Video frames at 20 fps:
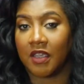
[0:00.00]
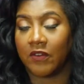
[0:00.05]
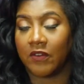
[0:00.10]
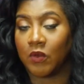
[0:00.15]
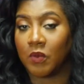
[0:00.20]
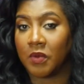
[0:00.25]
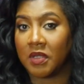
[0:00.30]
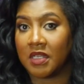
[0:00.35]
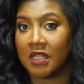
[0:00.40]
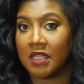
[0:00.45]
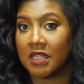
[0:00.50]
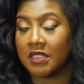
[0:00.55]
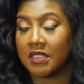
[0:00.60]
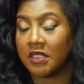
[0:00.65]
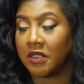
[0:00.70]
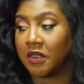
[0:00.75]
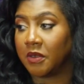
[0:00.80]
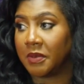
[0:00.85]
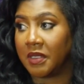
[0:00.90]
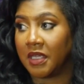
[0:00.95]
everyone needs
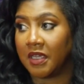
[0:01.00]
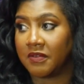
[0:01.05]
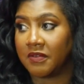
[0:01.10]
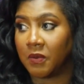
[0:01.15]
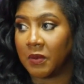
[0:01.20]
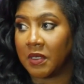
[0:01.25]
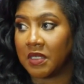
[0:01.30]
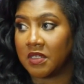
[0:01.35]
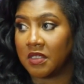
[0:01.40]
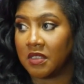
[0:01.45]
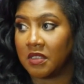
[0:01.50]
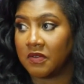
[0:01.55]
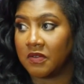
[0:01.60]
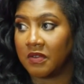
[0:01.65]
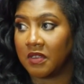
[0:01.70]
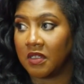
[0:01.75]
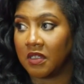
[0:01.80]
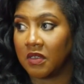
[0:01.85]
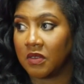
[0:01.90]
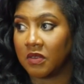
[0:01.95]
therapy after watching these
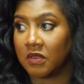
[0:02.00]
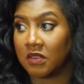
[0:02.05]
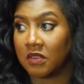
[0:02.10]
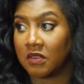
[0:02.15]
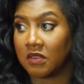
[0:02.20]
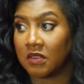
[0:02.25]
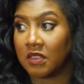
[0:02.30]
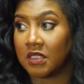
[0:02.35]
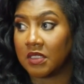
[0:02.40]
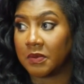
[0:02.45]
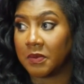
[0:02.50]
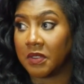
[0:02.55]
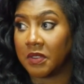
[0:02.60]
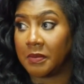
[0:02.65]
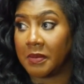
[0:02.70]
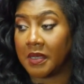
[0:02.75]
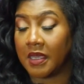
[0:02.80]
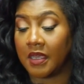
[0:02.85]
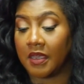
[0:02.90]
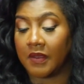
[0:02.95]
videos. Oh, yeah. yeah. It's pretty
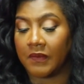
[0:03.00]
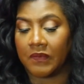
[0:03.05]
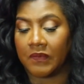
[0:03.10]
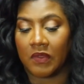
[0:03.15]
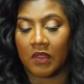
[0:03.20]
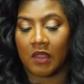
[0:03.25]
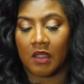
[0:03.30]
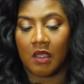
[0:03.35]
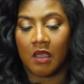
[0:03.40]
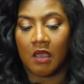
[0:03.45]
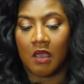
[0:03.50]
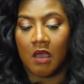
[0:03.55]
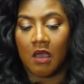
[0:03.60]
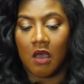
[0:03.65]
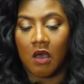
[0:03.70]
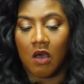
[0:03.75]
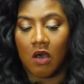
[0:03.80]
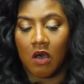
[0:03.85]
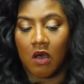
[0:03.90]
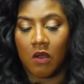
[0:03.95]
bad.
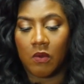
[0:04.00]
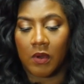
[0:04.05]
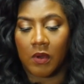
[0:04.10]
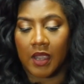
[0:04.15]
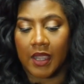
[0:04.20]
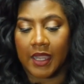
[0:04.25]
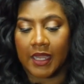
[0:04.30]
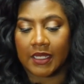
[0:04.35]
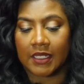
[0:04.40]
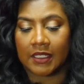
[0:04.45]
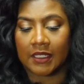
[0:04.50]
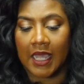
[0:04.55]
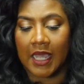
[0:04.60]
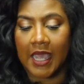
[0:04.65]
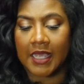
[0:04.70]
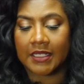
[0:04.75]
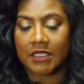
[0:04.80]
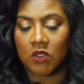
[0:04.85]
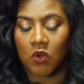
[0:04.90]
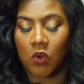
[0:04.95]
All right,
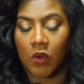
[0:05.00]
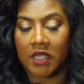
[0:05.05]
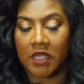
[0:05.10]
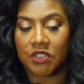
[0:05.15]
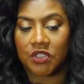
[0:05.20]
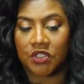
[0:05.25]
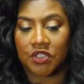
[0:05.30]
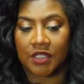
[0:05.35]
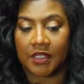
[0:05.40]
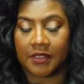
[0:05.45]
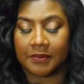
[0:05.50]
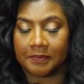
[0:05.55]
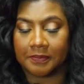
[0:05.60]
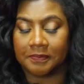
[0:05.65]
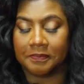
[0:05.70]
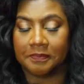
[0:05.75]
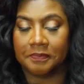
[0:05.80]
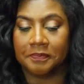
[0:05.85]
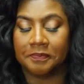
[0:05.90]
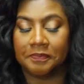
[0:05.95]
last question.
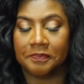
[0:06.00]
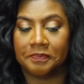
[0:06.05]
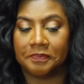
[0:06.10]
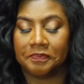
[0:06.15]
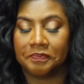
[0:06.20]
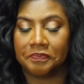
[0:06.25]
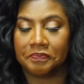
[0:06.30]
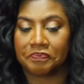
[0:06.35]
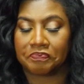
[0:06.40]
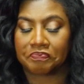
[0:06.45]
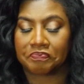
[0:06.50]
and